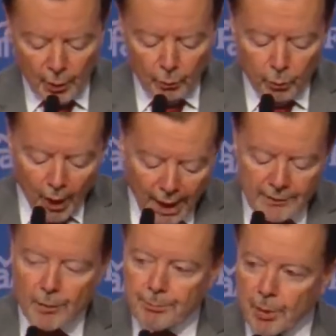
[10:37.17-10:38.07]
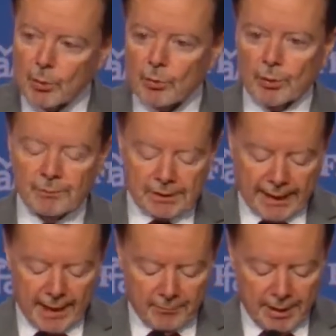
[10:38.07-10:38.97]
Why the Pilgrims
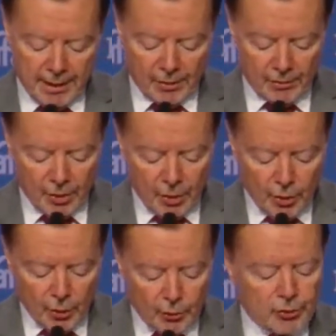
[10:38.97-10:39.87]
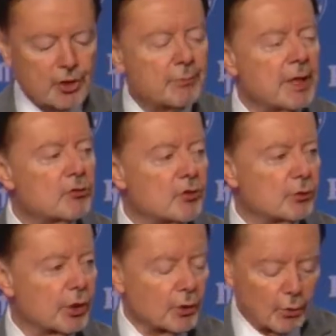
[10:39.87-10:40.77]
came here, who Jimmy
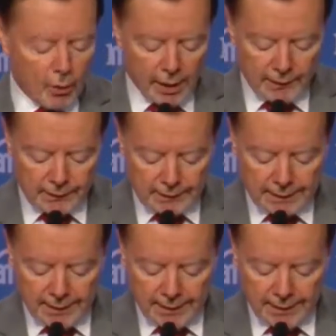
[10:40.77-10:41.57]
Doolittle was,